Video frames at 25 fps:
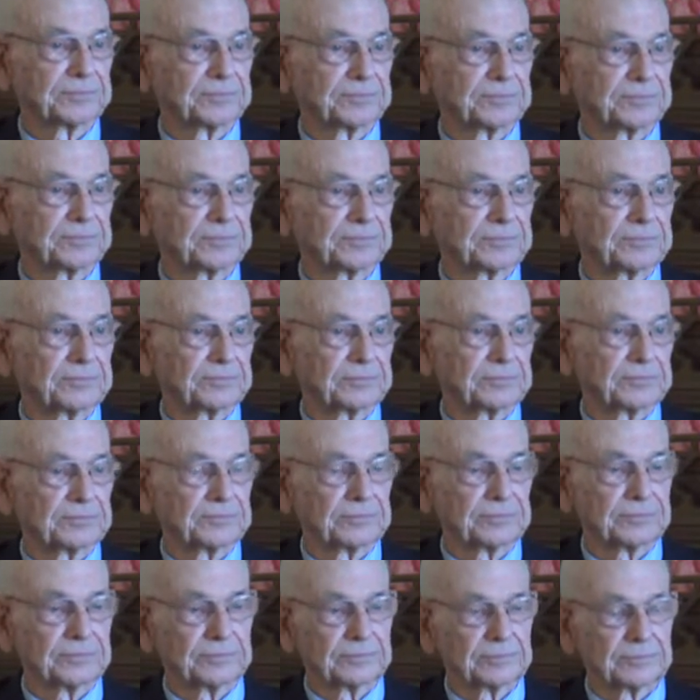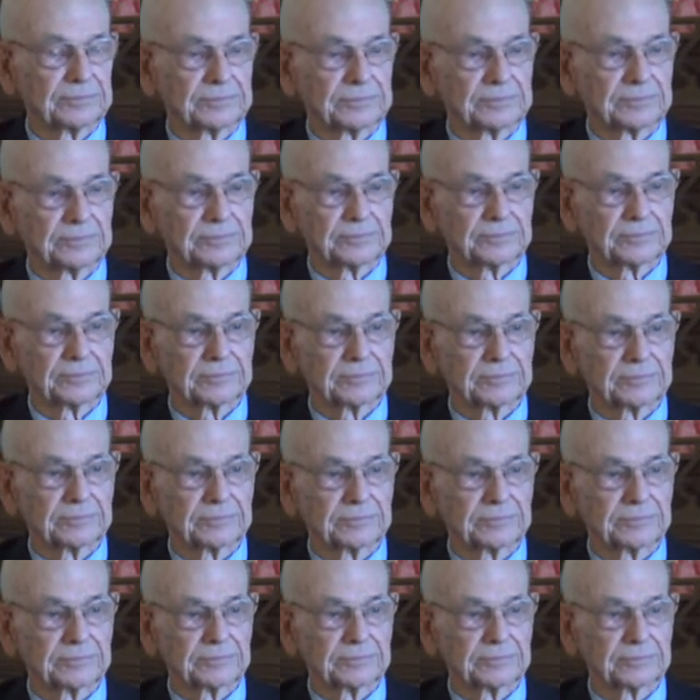Mm-hmm. What type of
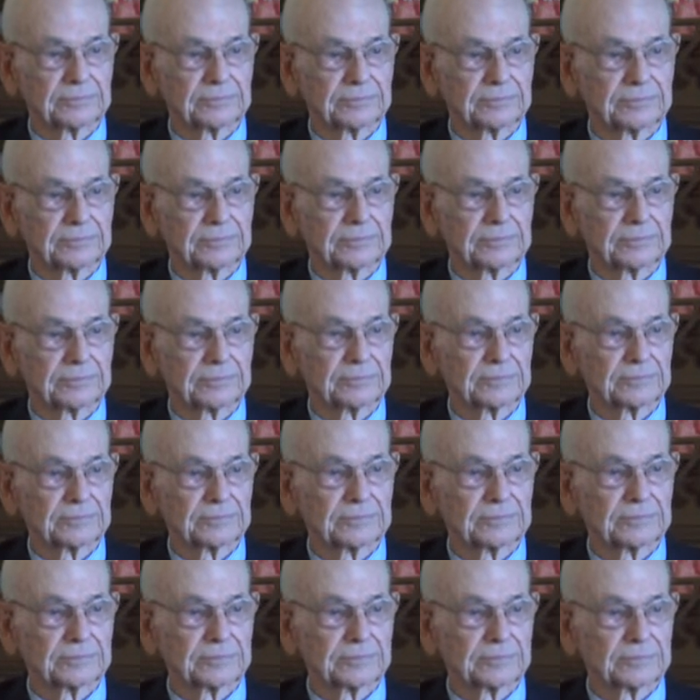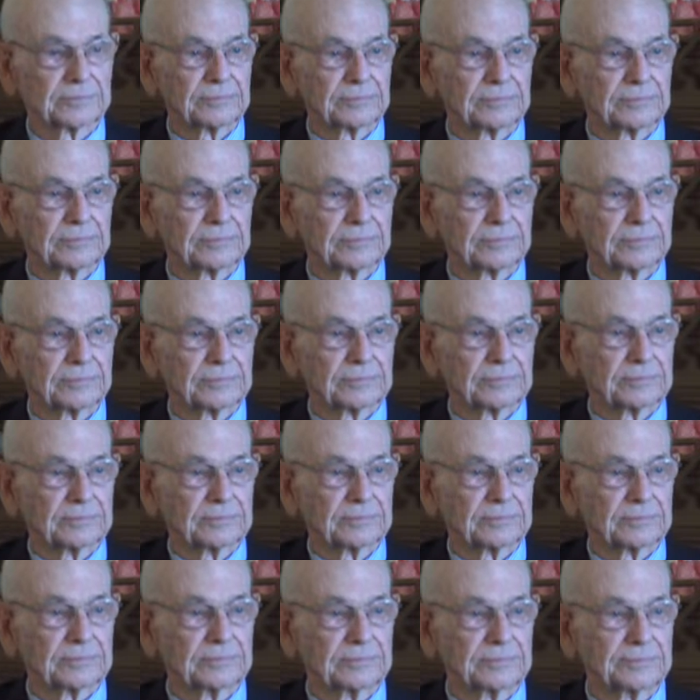student was Tom? I know you
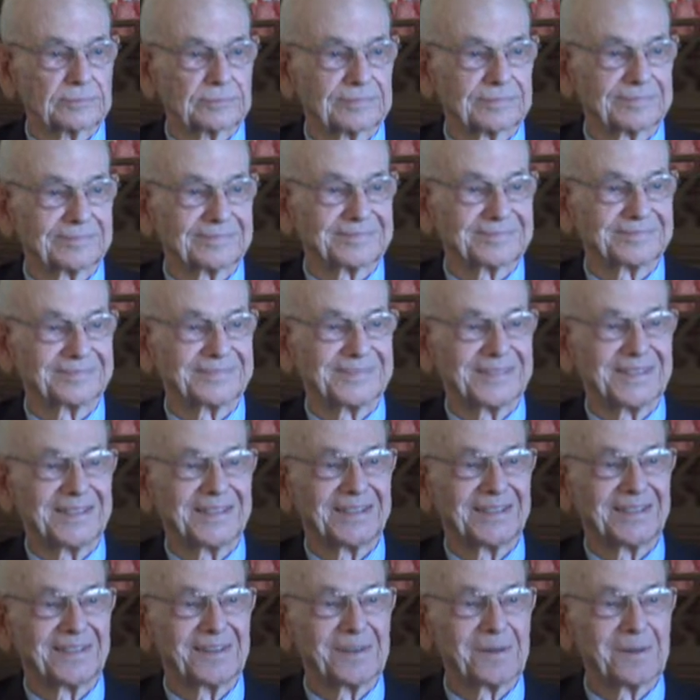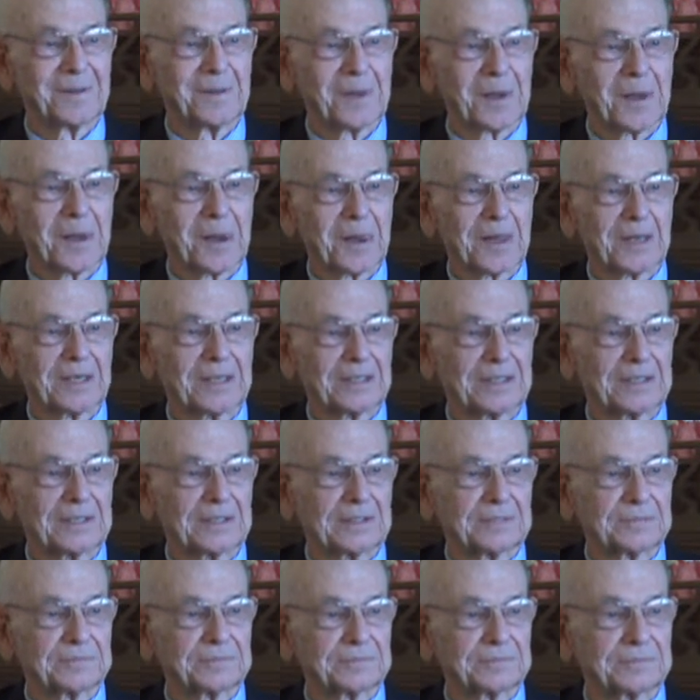weren't the same age as him, but did he
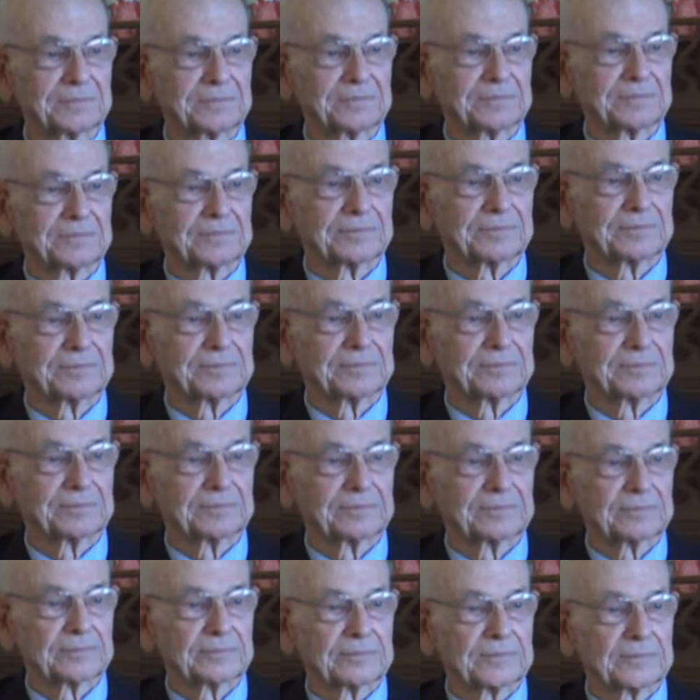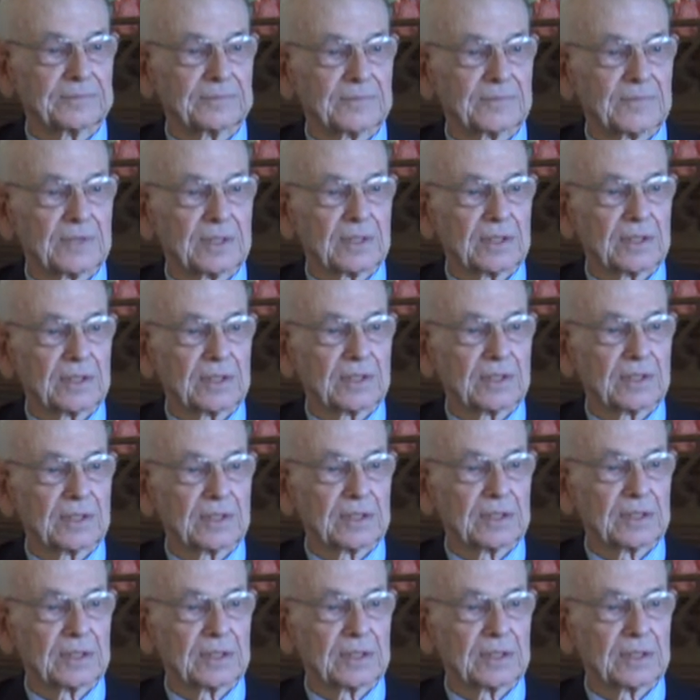show interest in school and